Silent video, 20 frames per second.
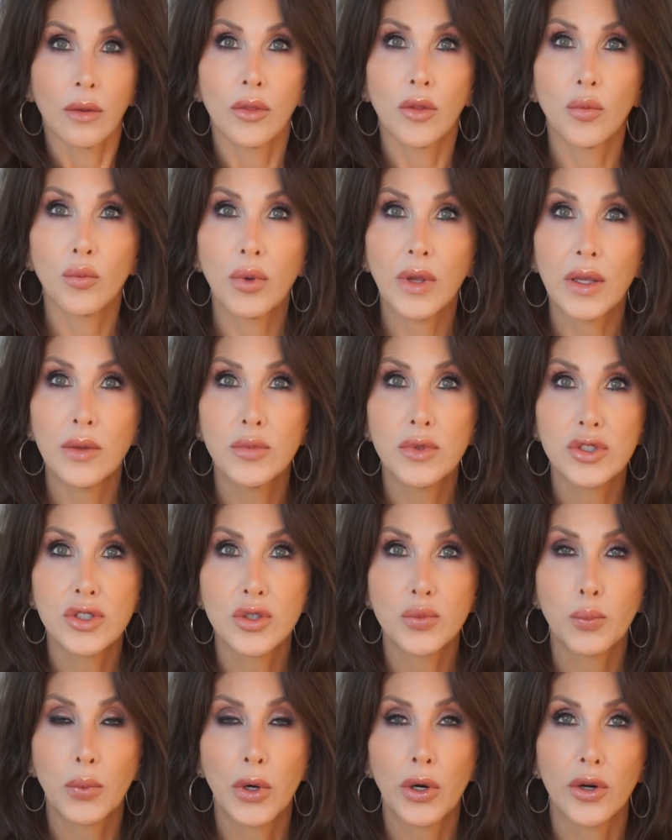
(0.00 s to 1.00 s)
the Baby
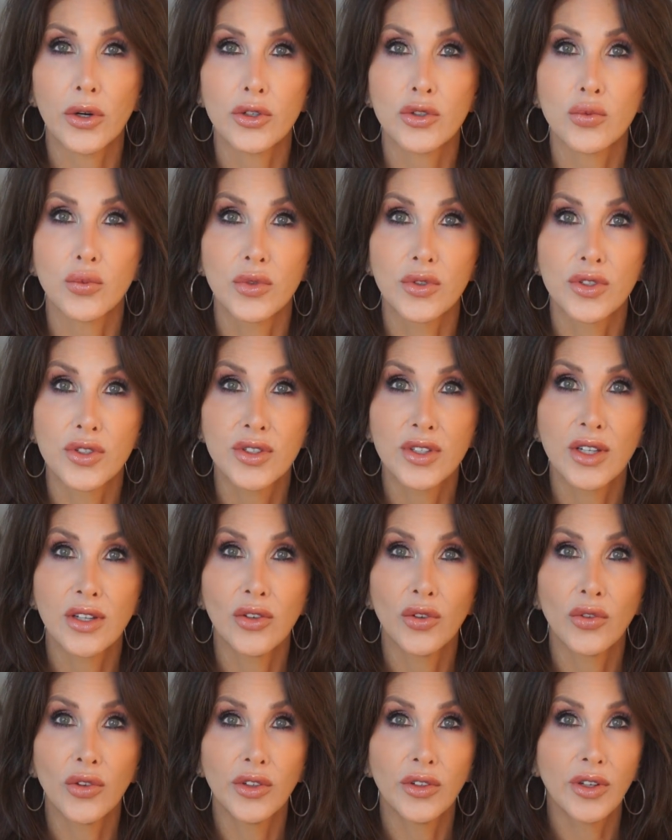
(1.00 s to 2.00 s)
Sparks would
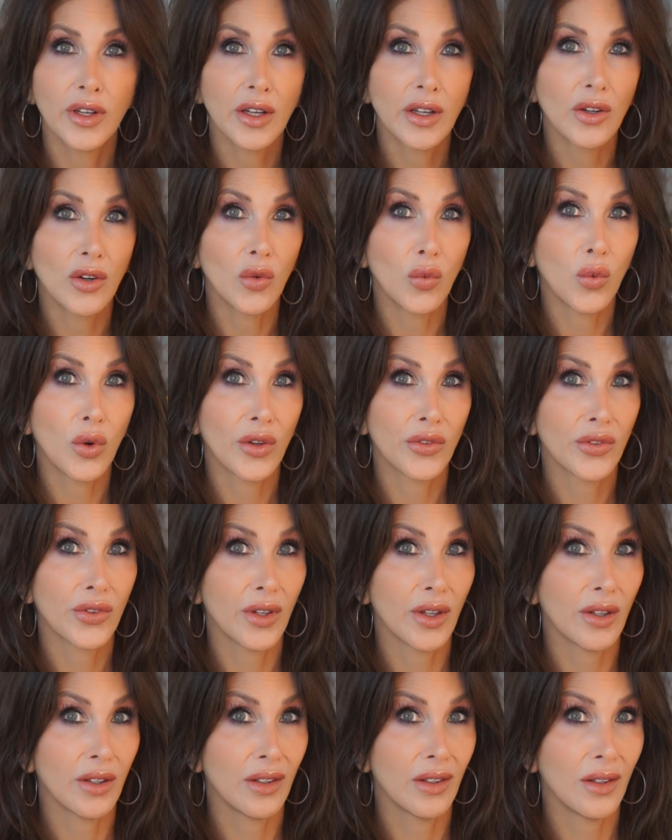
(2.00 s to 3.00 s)
seal the deal. What
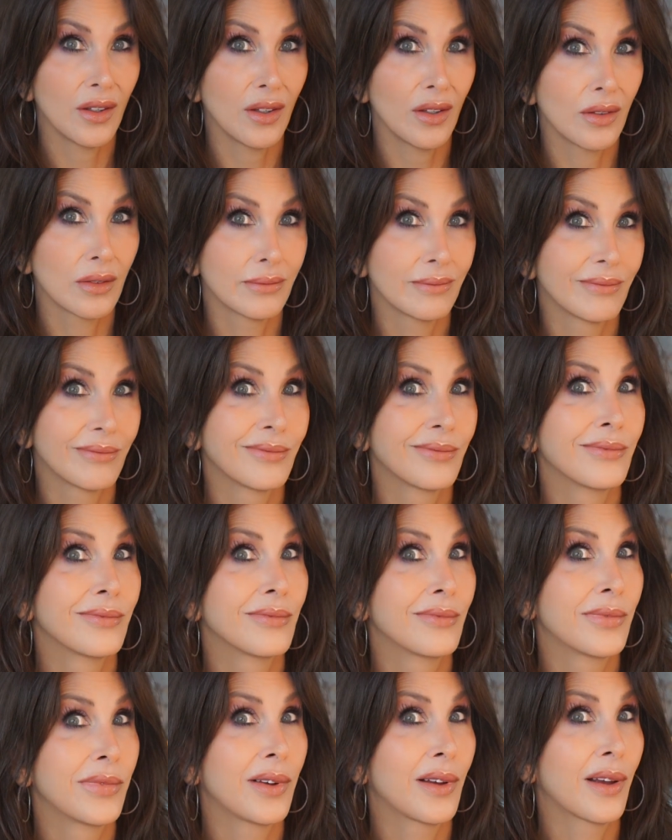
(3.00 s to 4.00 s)
say you?
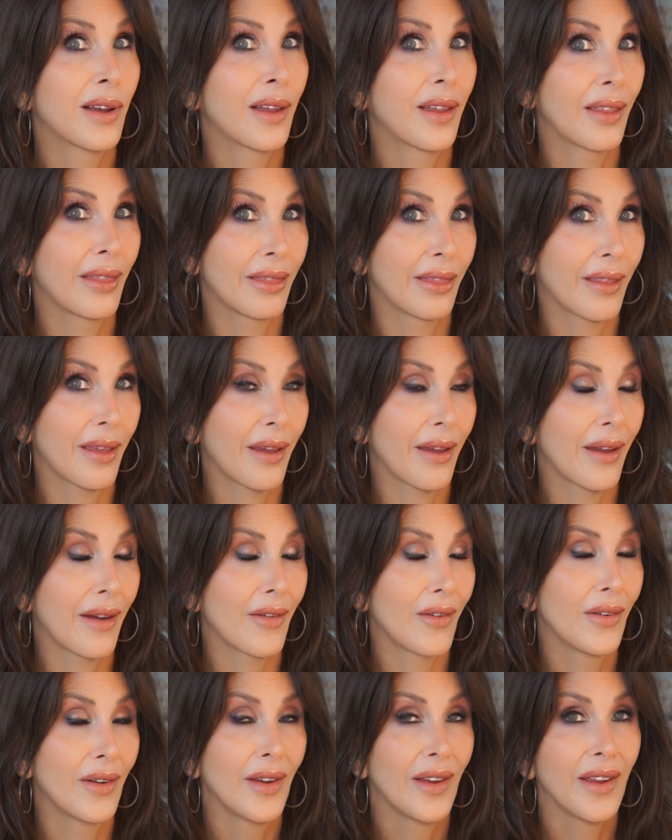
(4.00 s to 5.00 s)
Uh-huh, no.
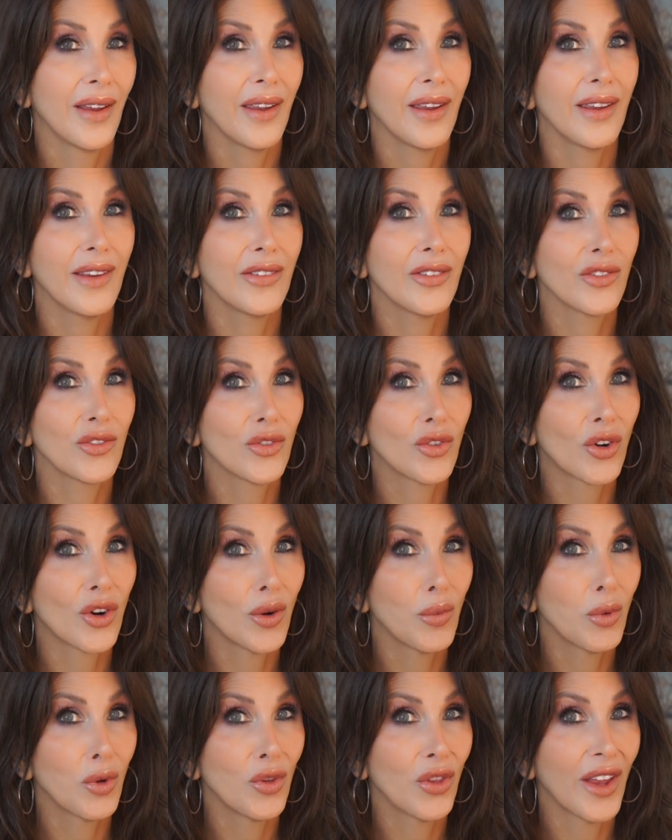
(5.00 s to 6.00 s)
He's in
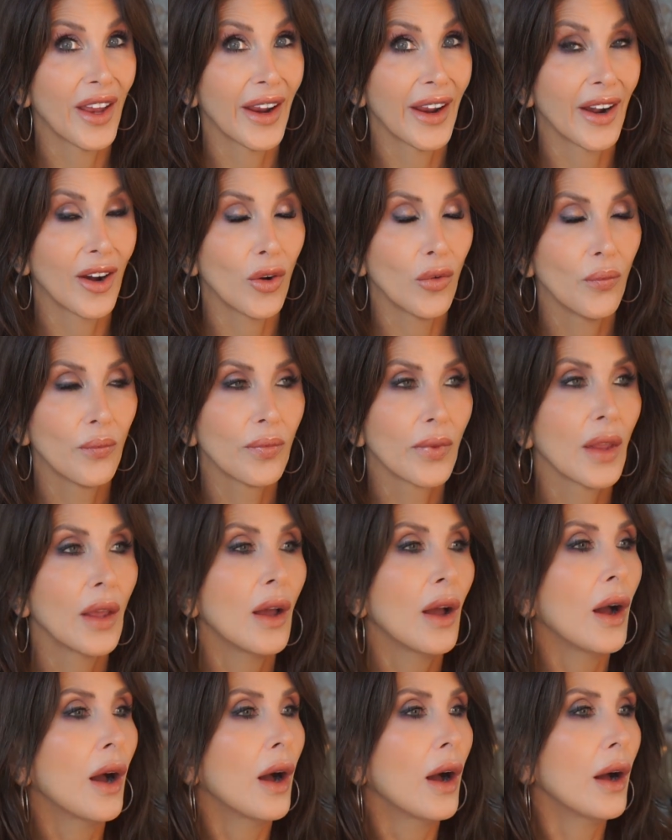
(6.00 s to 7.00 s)
trouble now.
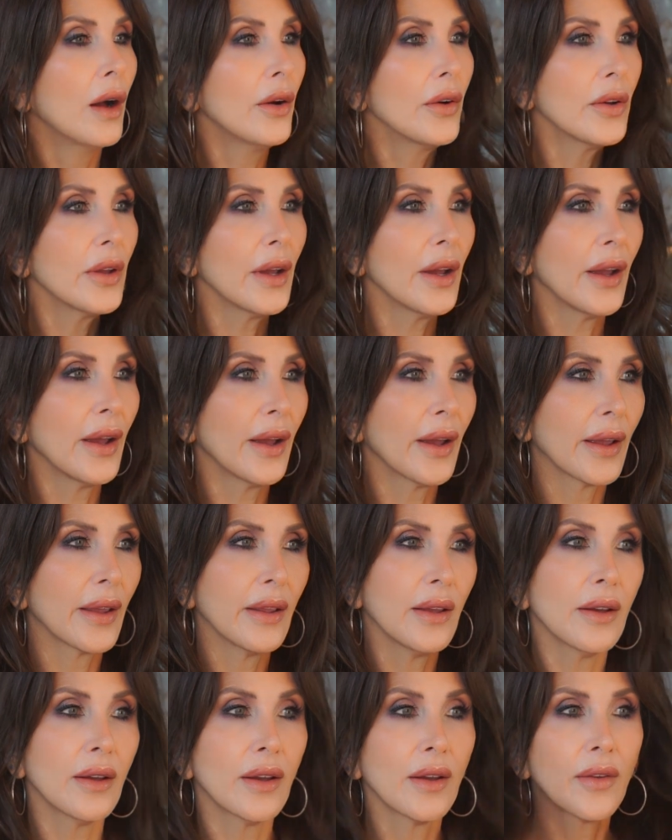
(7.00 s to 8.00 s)

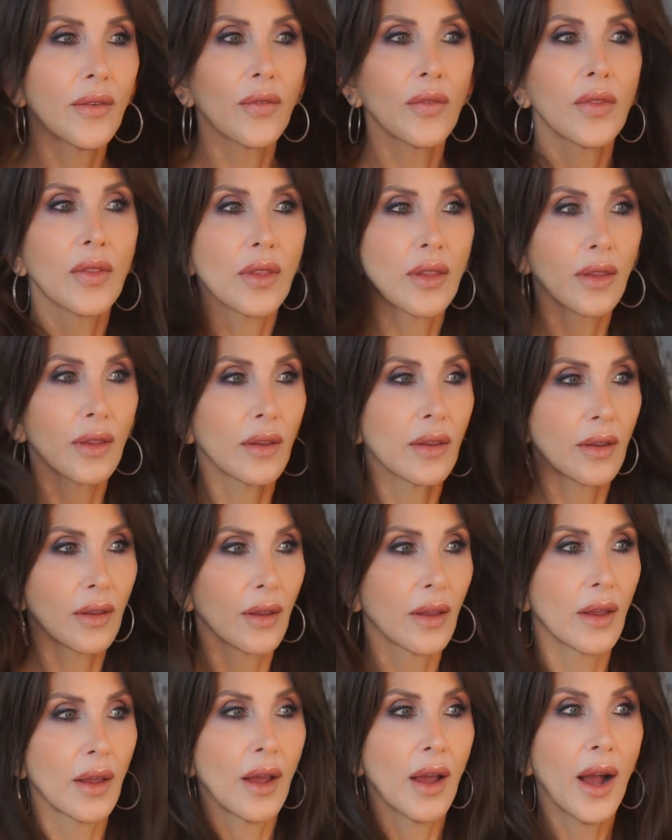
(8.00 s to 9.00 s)
Okay.
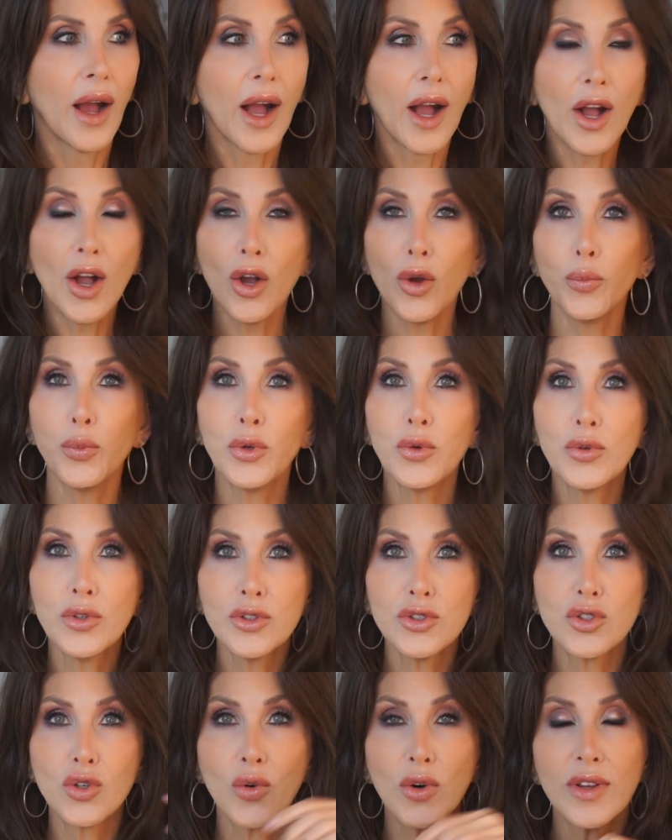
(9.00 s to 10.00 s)
I hope you
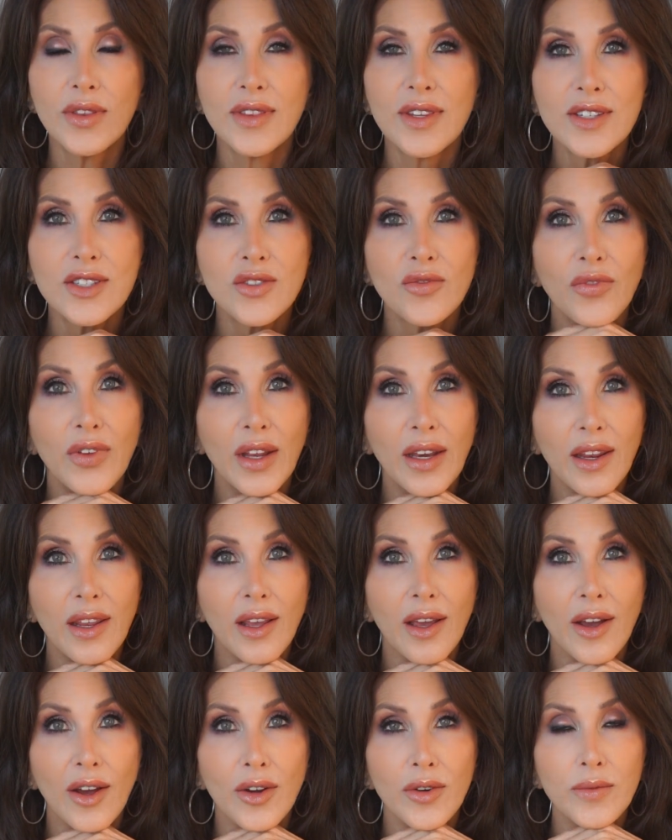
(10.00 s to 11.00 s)
enjoyed this
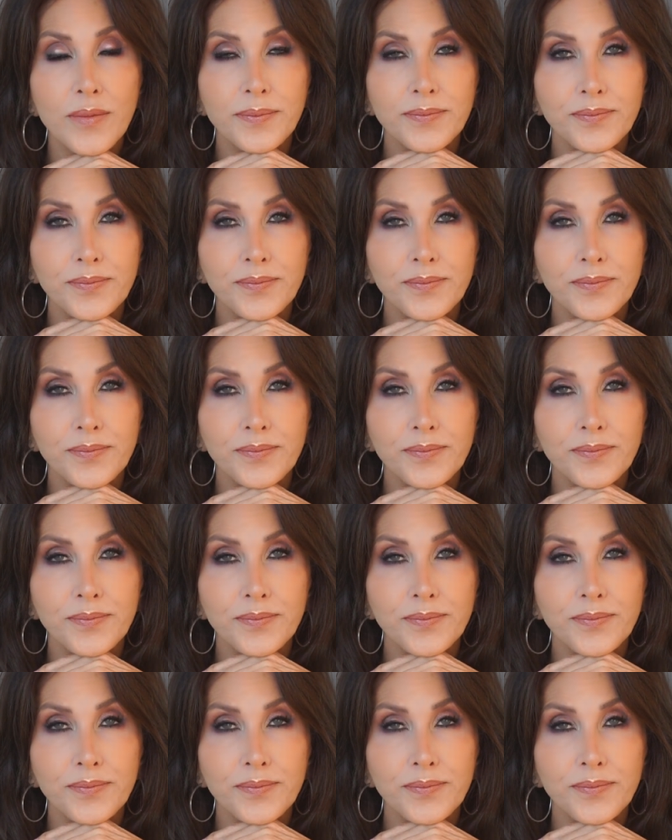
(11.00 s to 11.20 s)
video